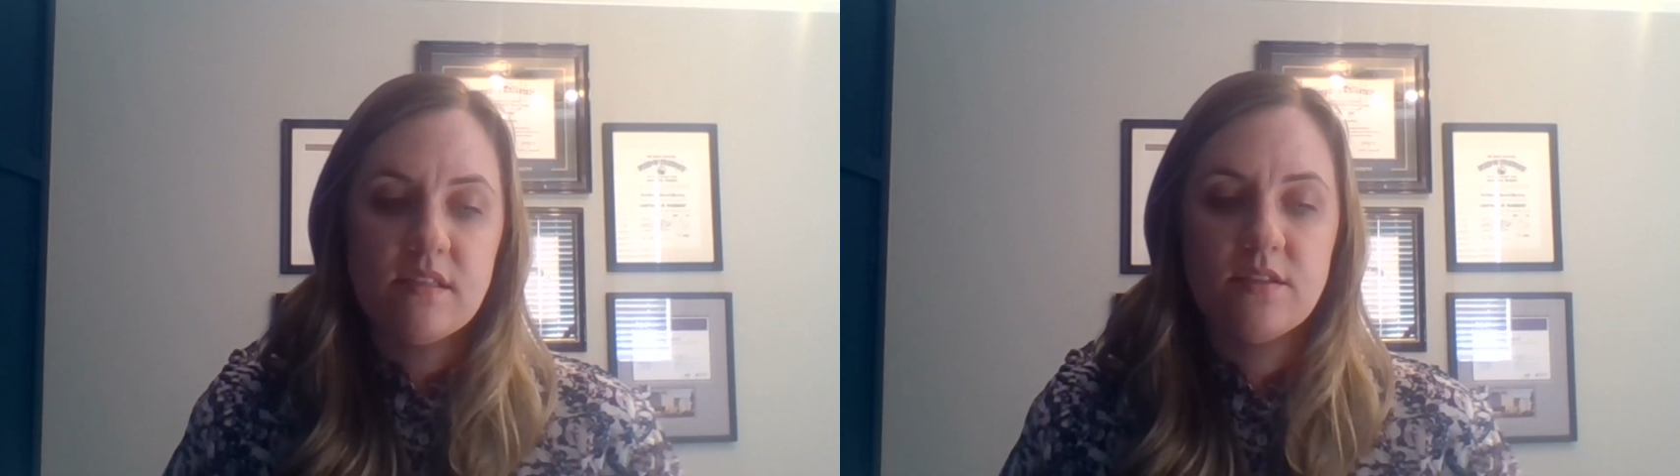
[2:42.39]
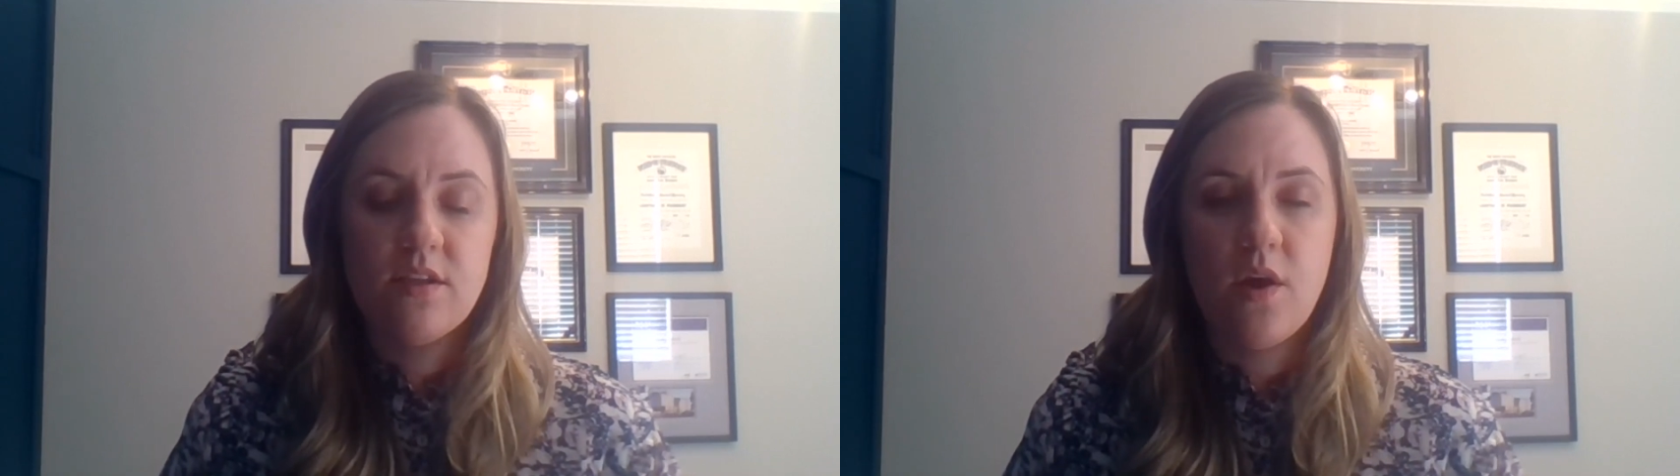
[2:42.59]

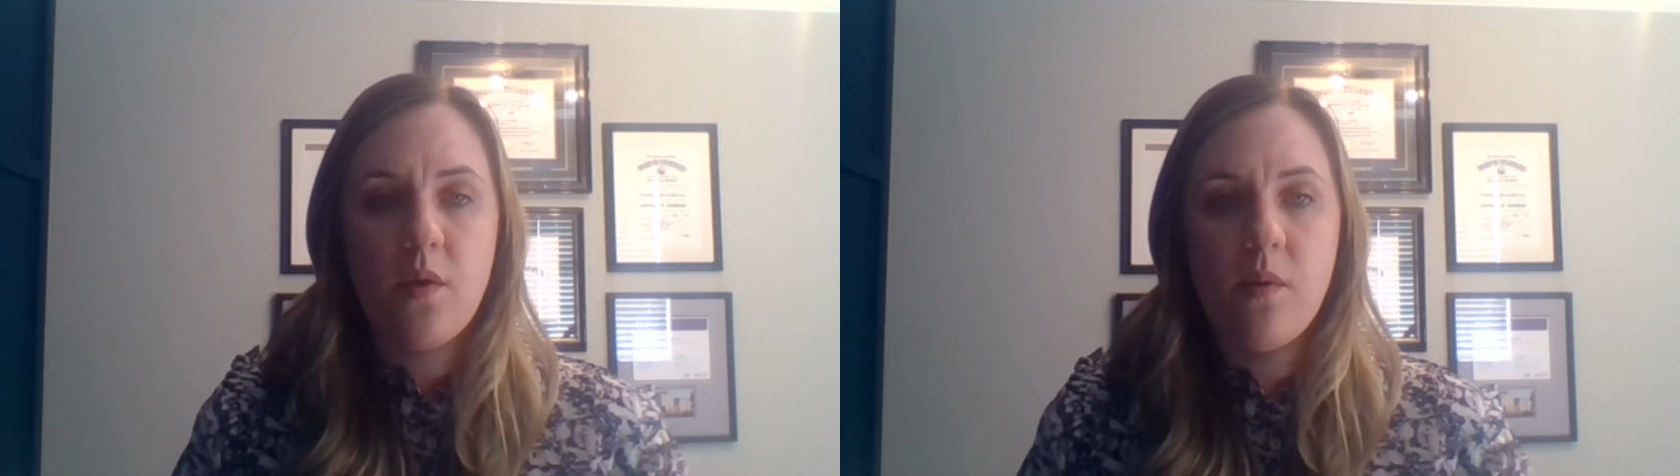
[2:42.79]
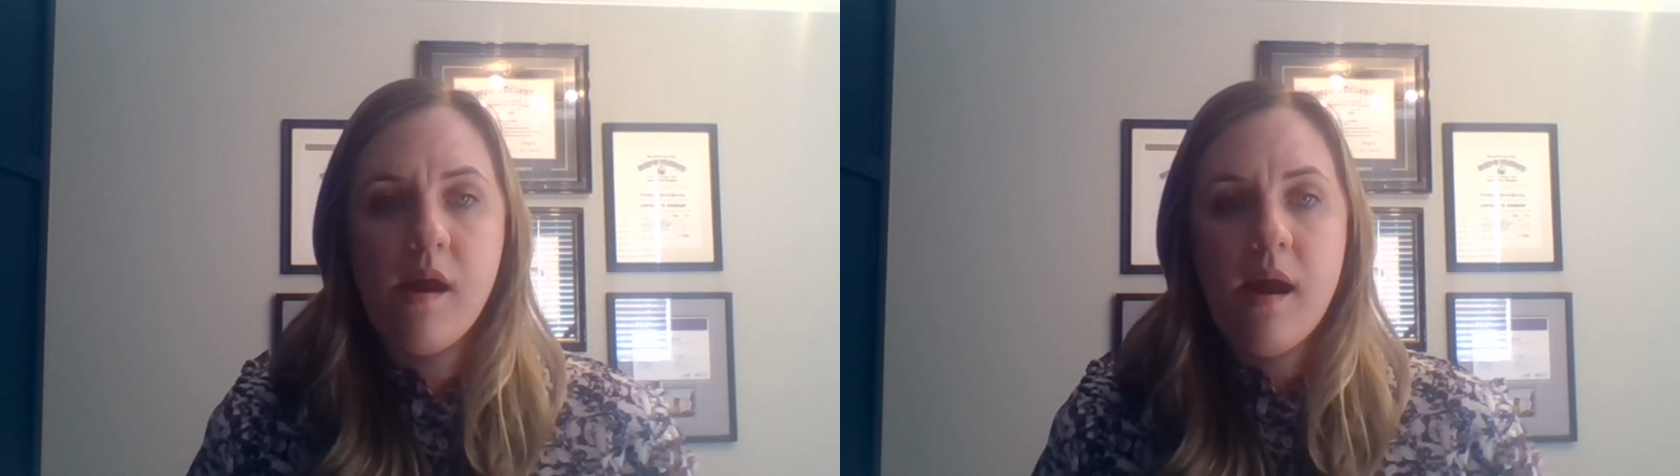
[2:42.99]

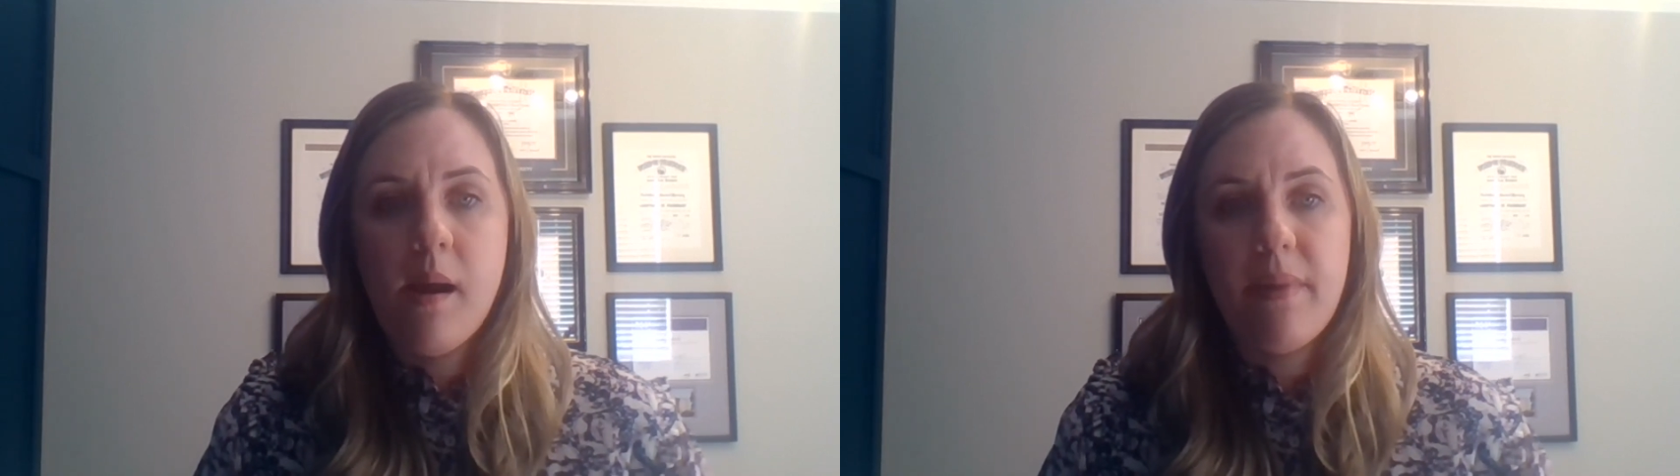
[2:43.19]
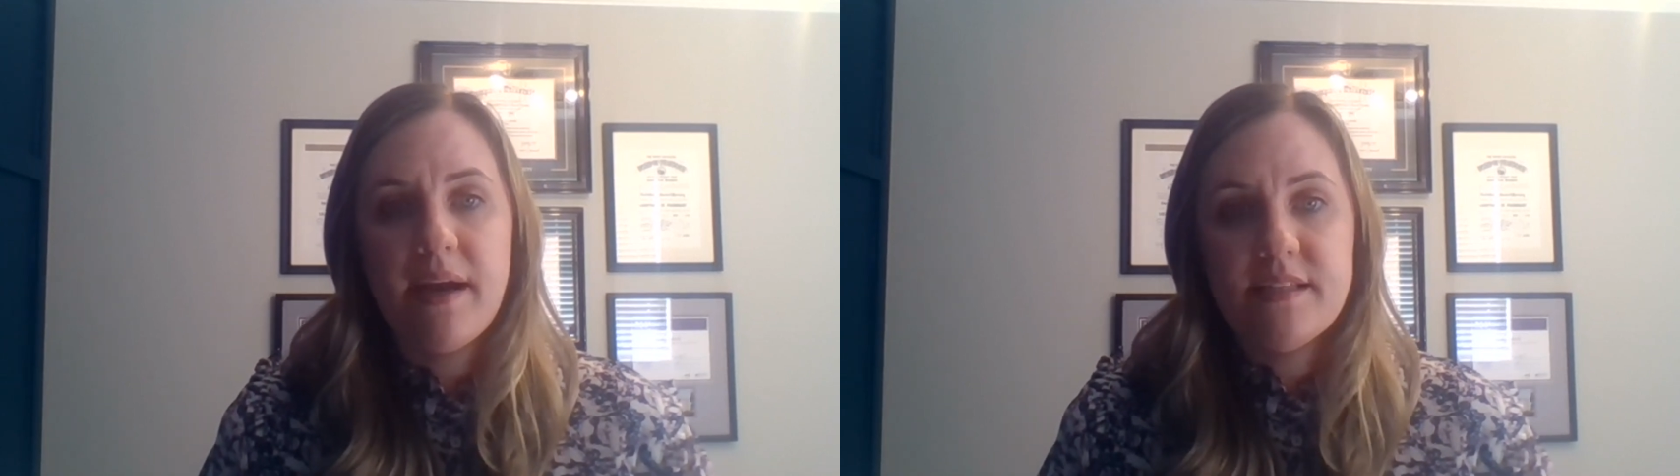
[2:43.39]
So
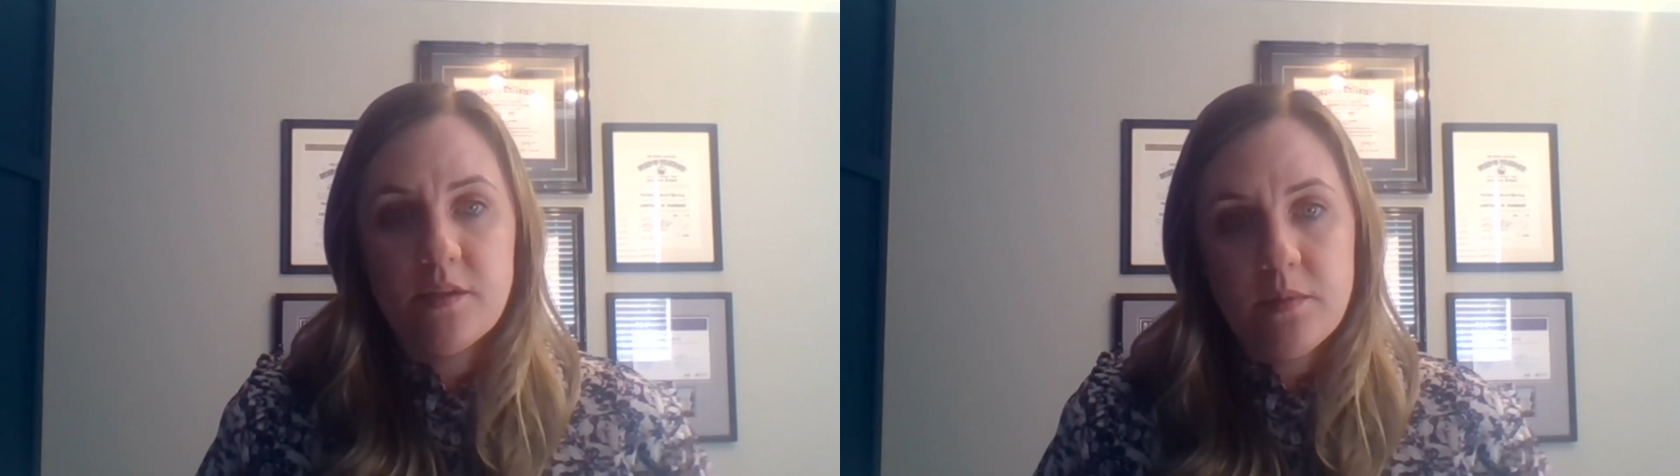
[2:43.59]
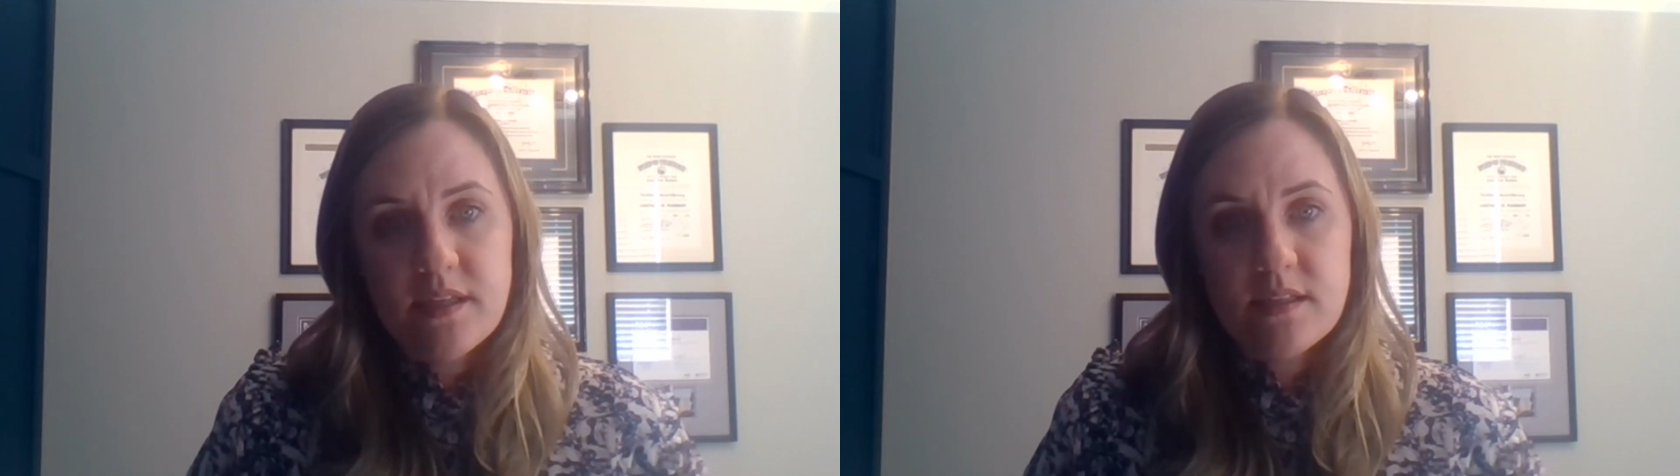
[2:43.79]
by
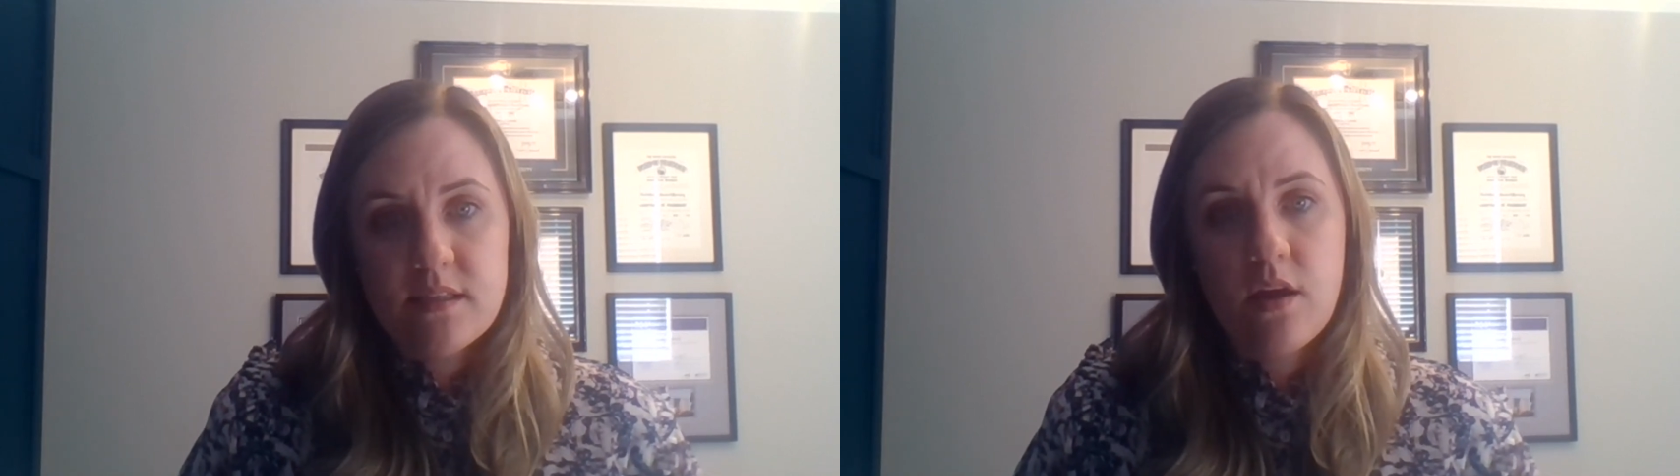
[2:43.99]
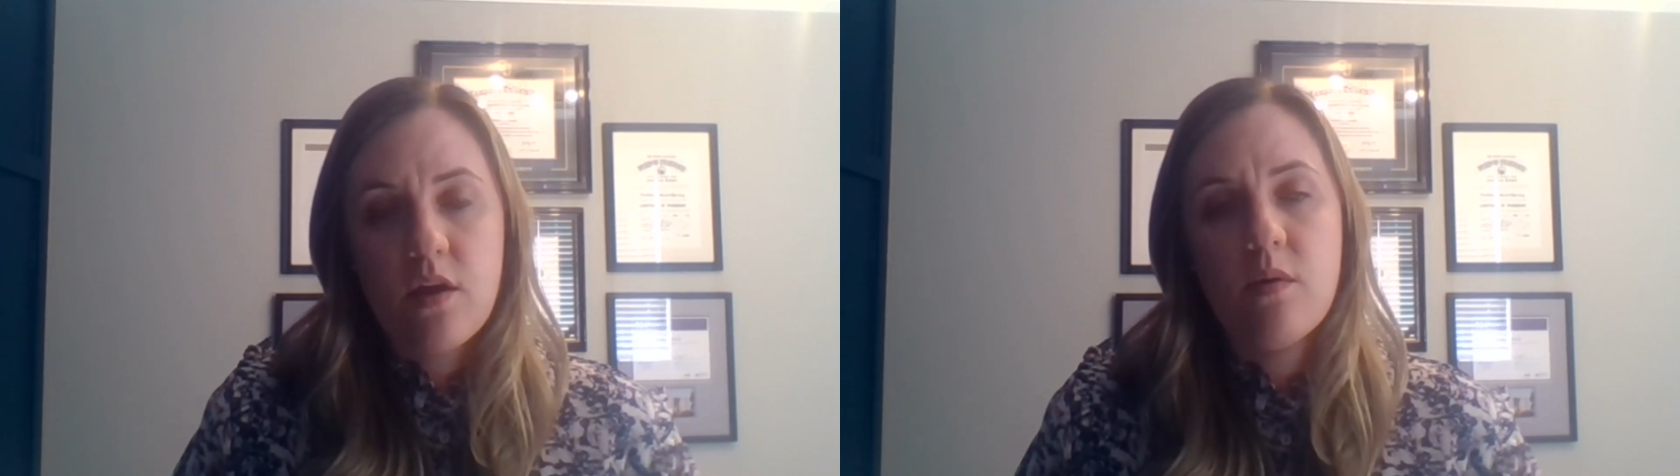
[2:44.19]
doing
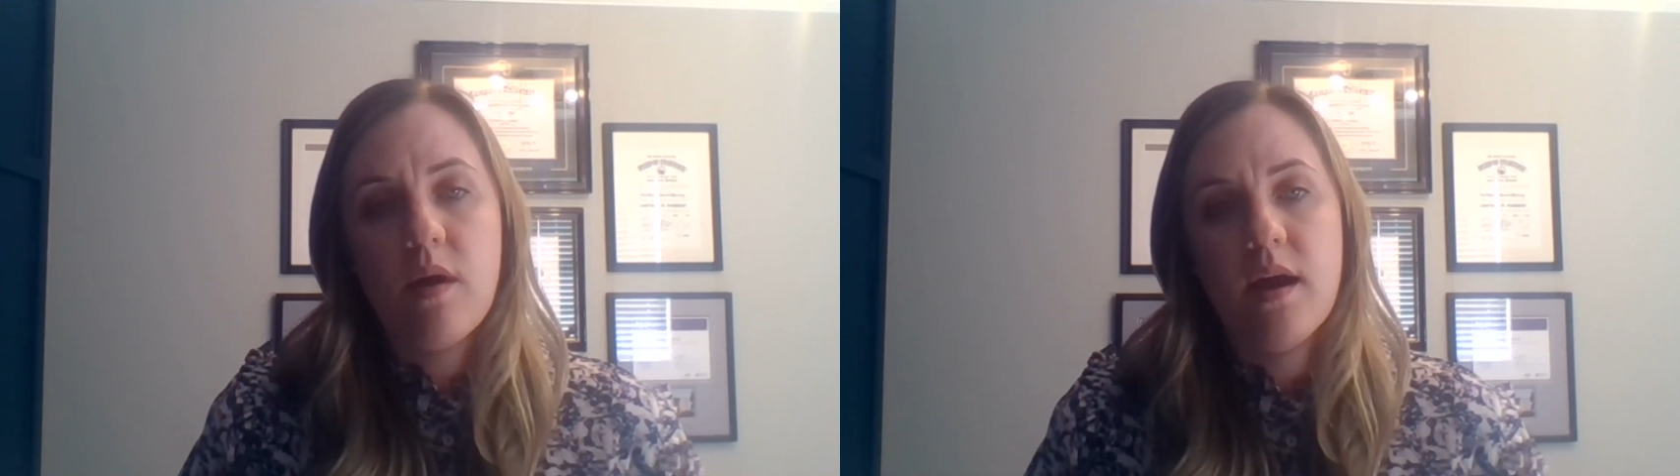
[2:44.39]
so,